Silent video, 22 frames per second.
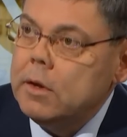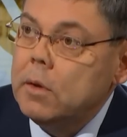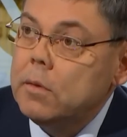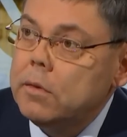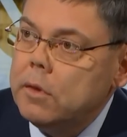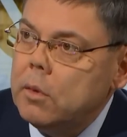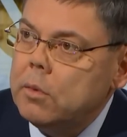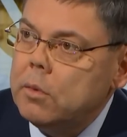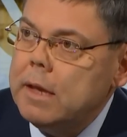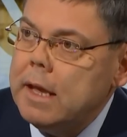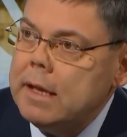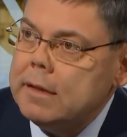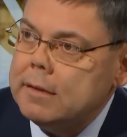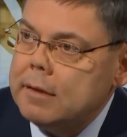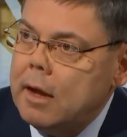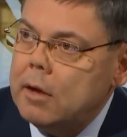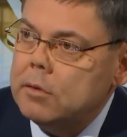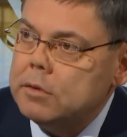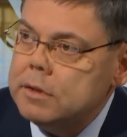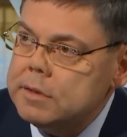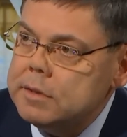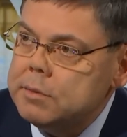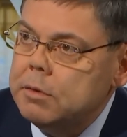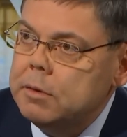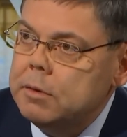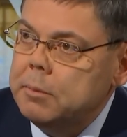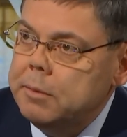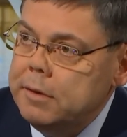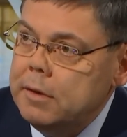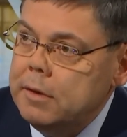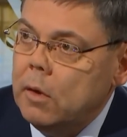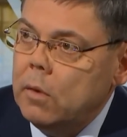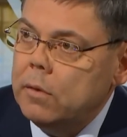We don't know yet how this will
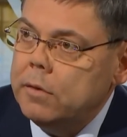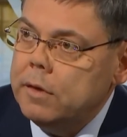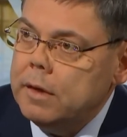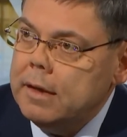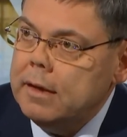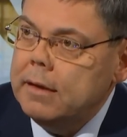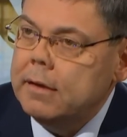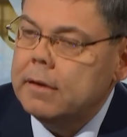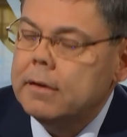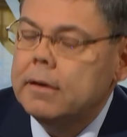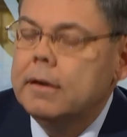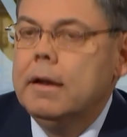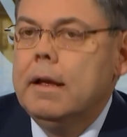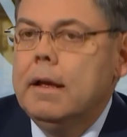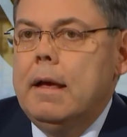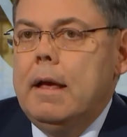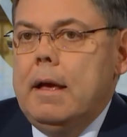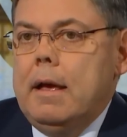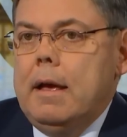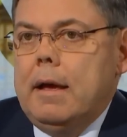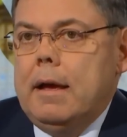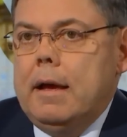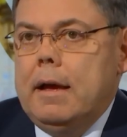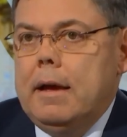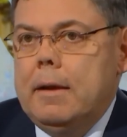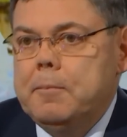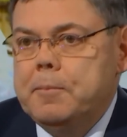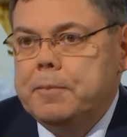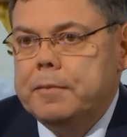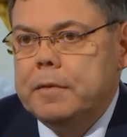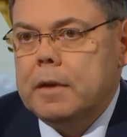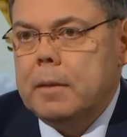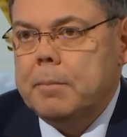be done here.
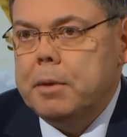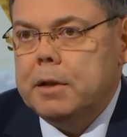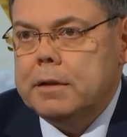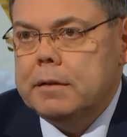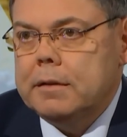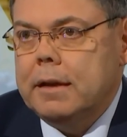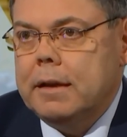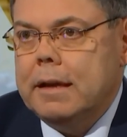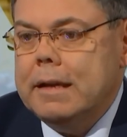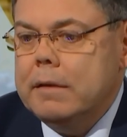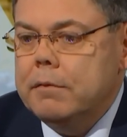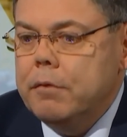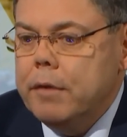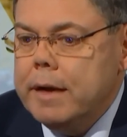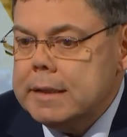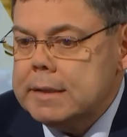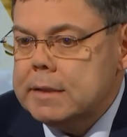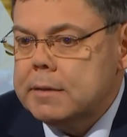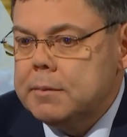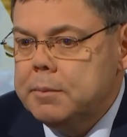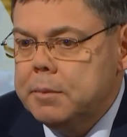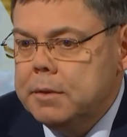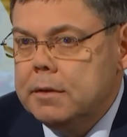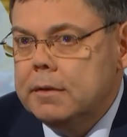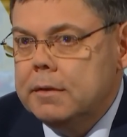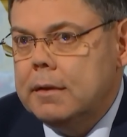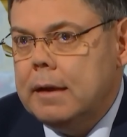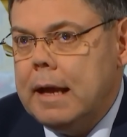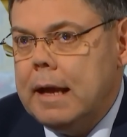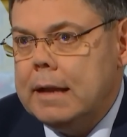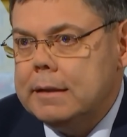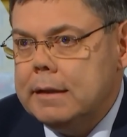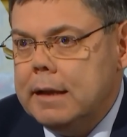Okay. But the
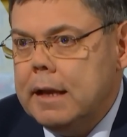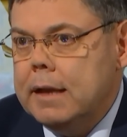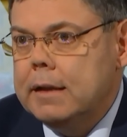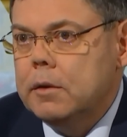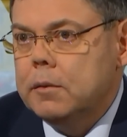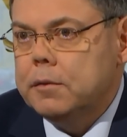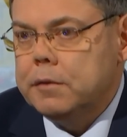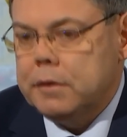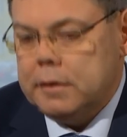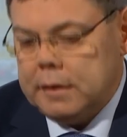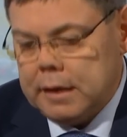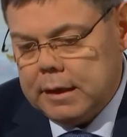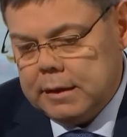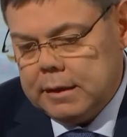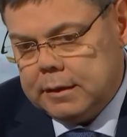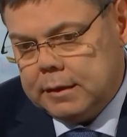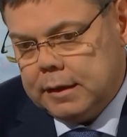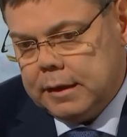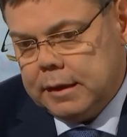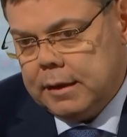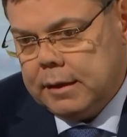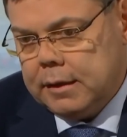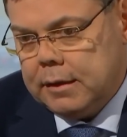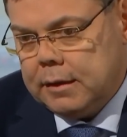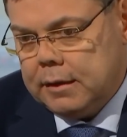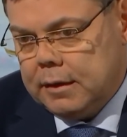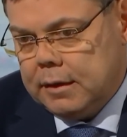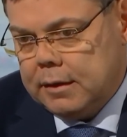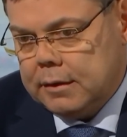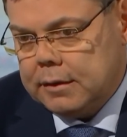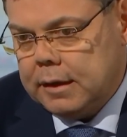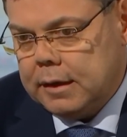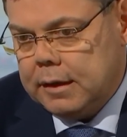investment, at the end of the day,
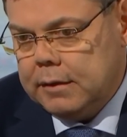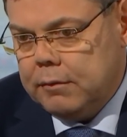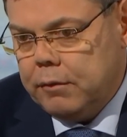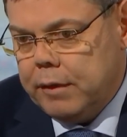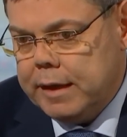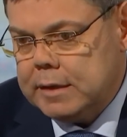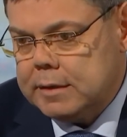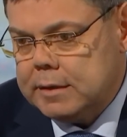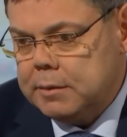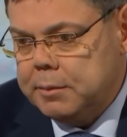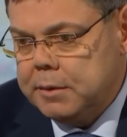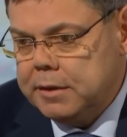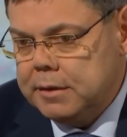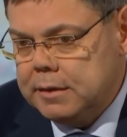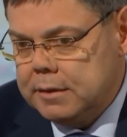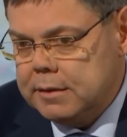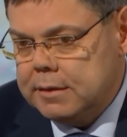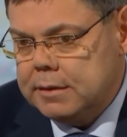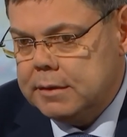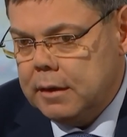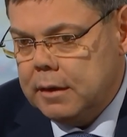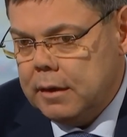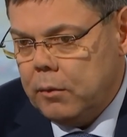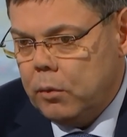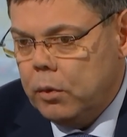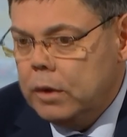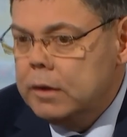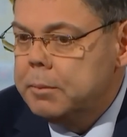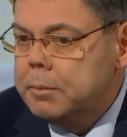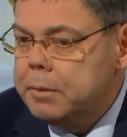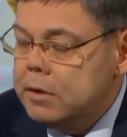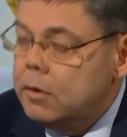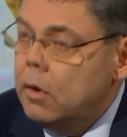the investments
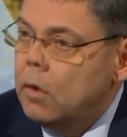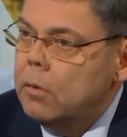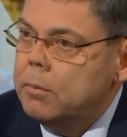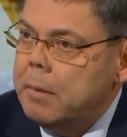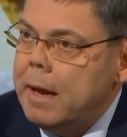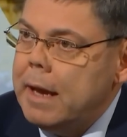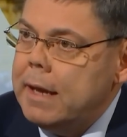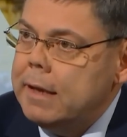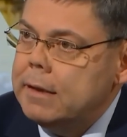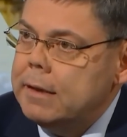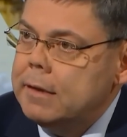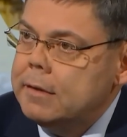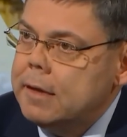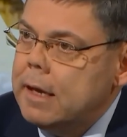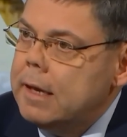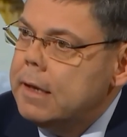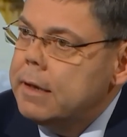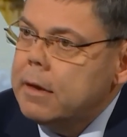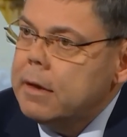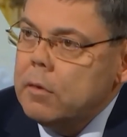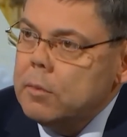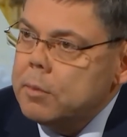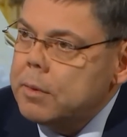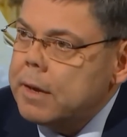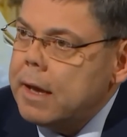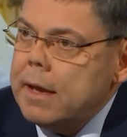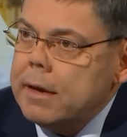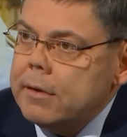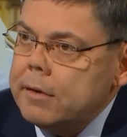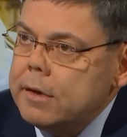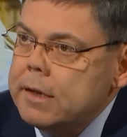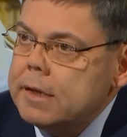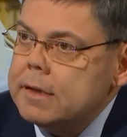will be done by the telecom
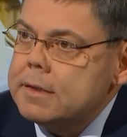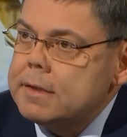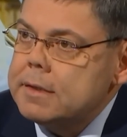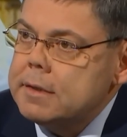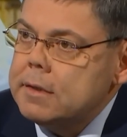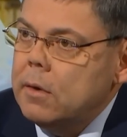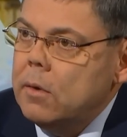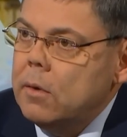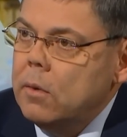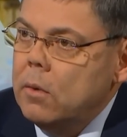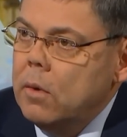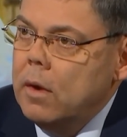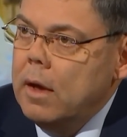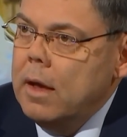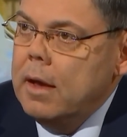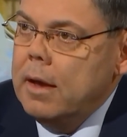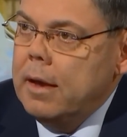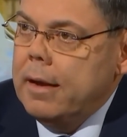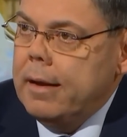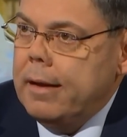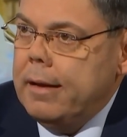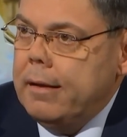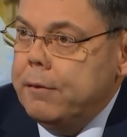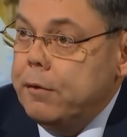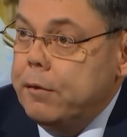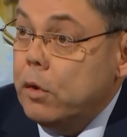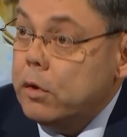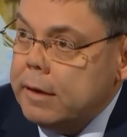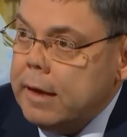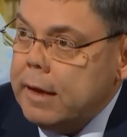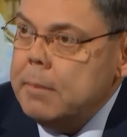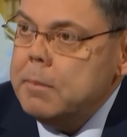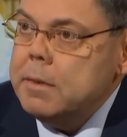carriers. So
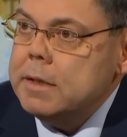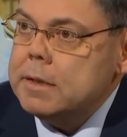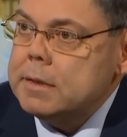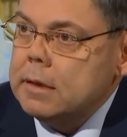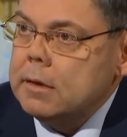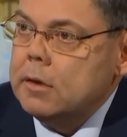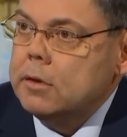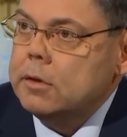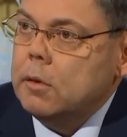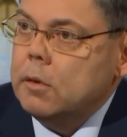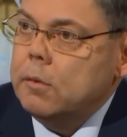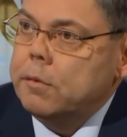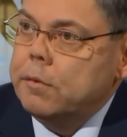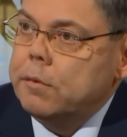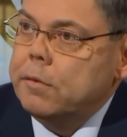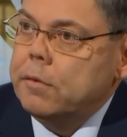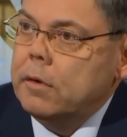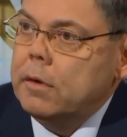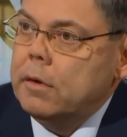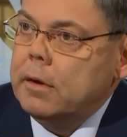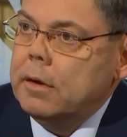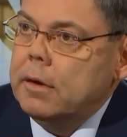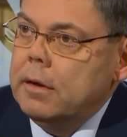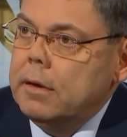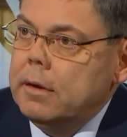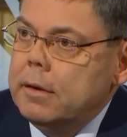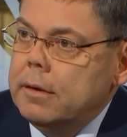for them, it's a lot of